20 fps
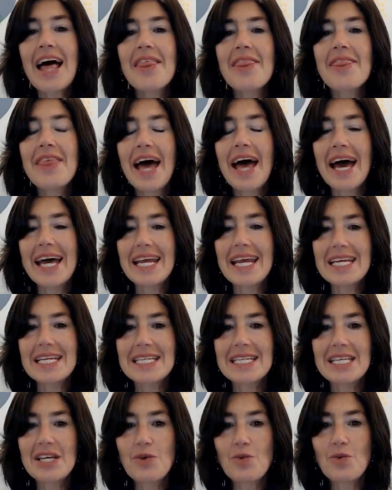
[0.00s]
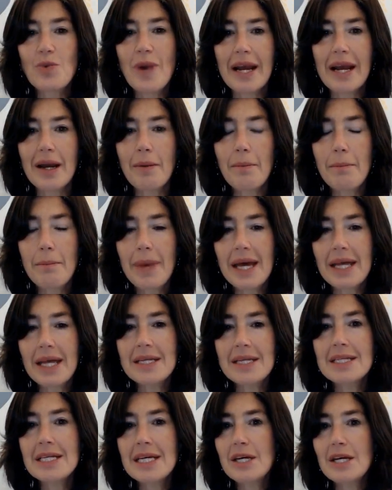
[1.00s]
That is the
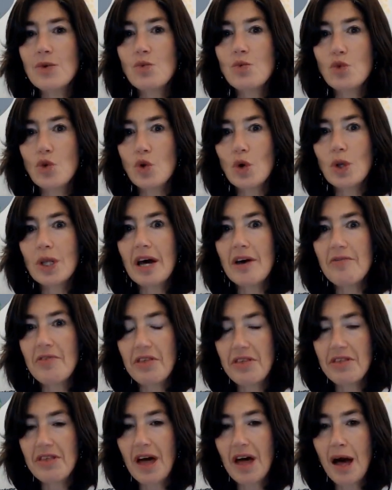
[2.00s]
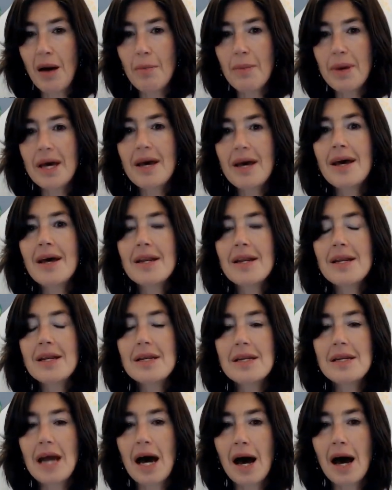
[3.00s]
recommended rule of thumb
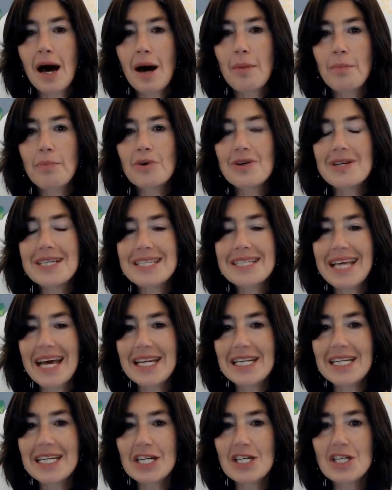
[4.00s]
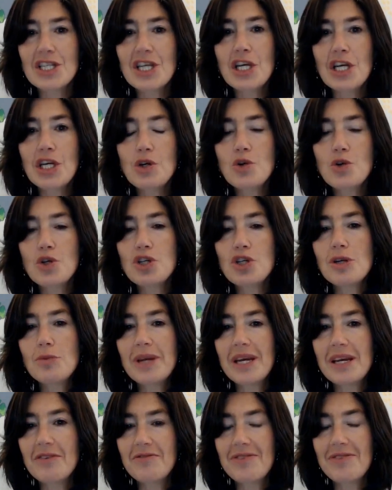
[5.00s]
percentage that you should
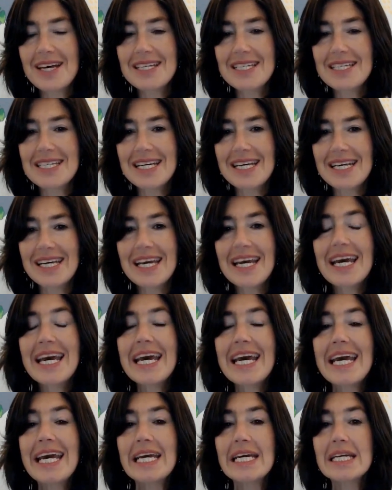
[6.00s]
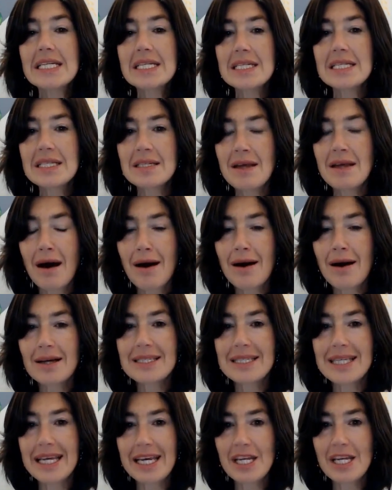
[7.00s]
be investing in
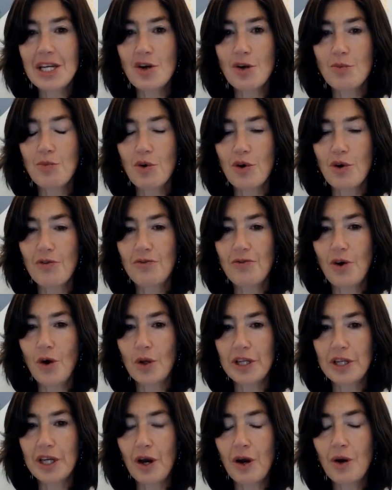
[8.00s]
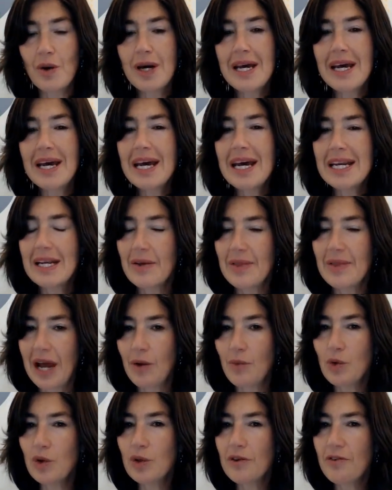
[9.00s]
stocks in your portfolio. Now
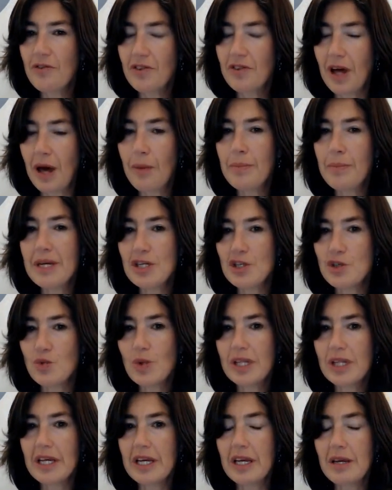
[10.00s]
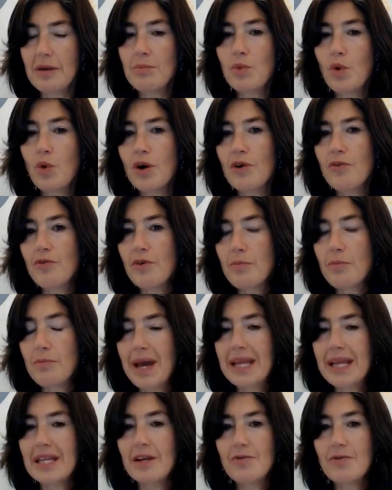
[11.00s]
that rule of thumb is really more for
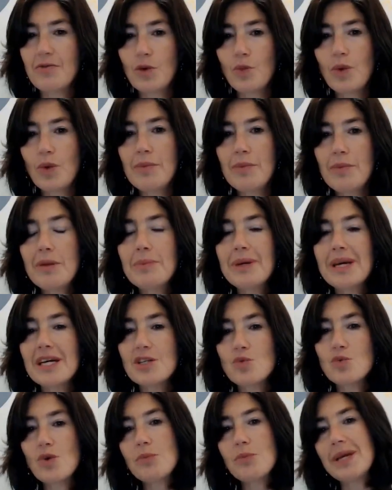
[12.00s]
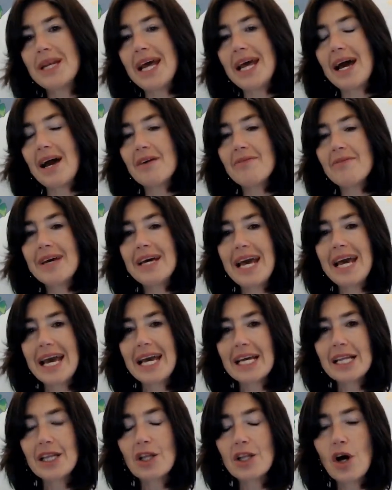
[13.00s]
men than for women because women have
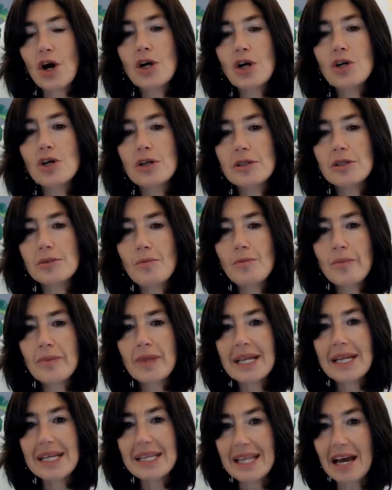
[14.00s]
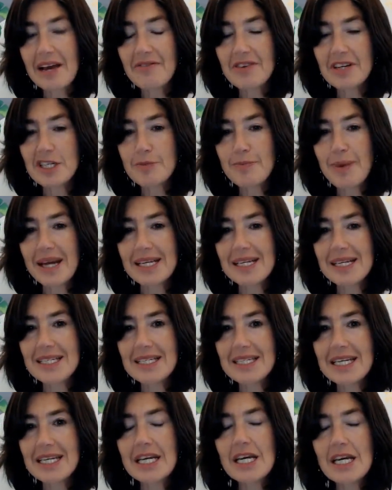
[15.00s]
a longer life
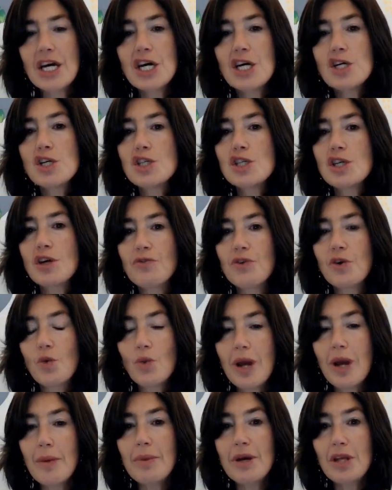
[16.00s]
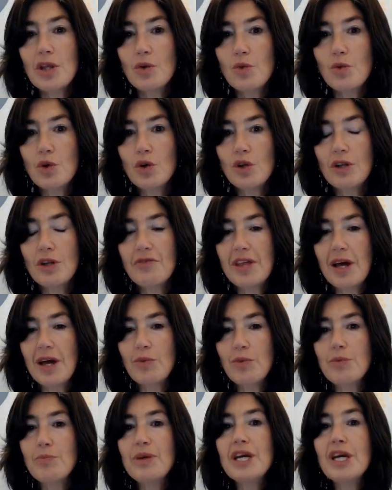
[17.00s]
expectancy. So for women, the rule of thumb
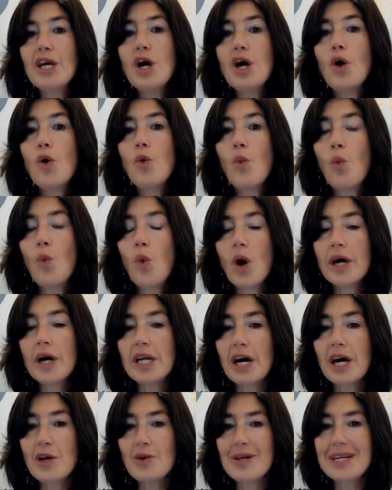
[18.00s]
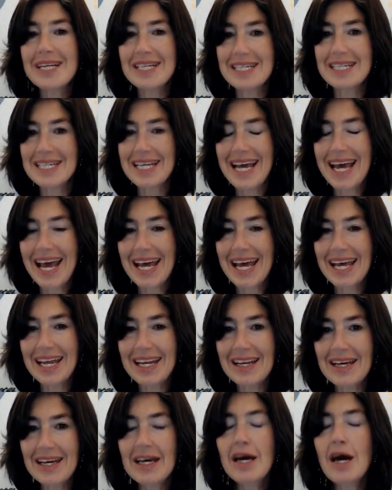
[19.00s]
would be
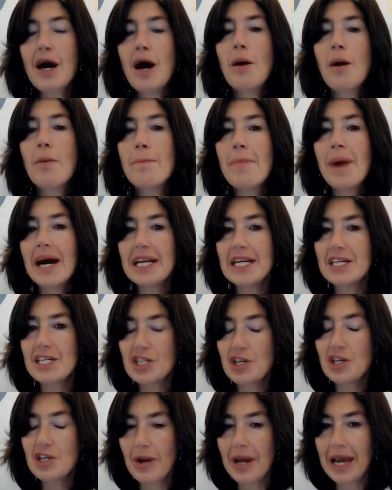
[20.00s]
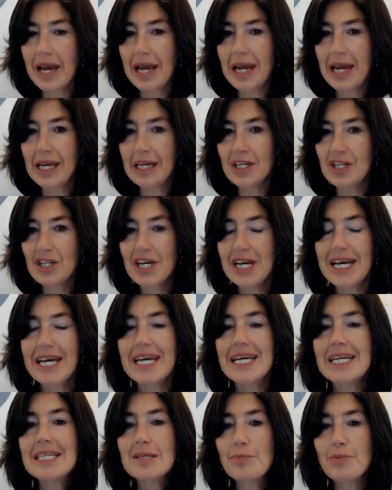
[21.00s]
110 minus your age
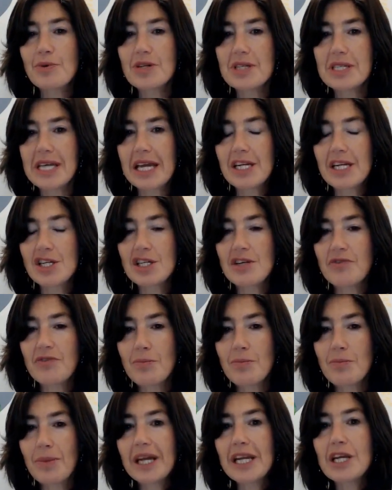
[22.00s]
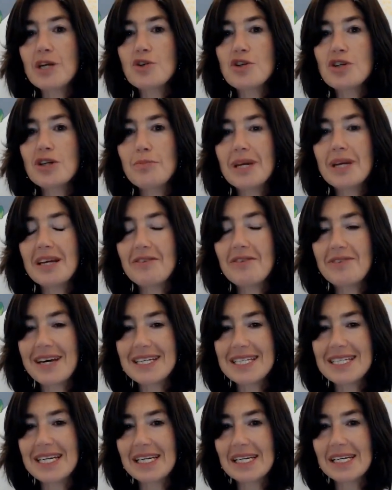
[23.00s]
is the percentage of your money you should be
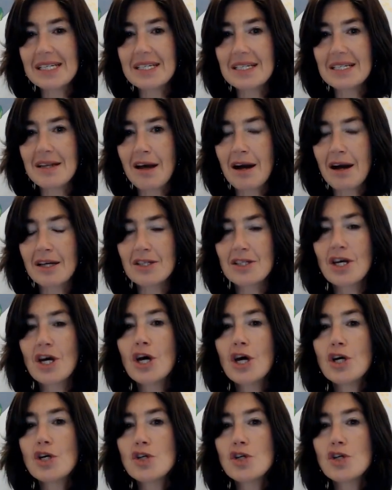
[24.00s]
investing in stocks.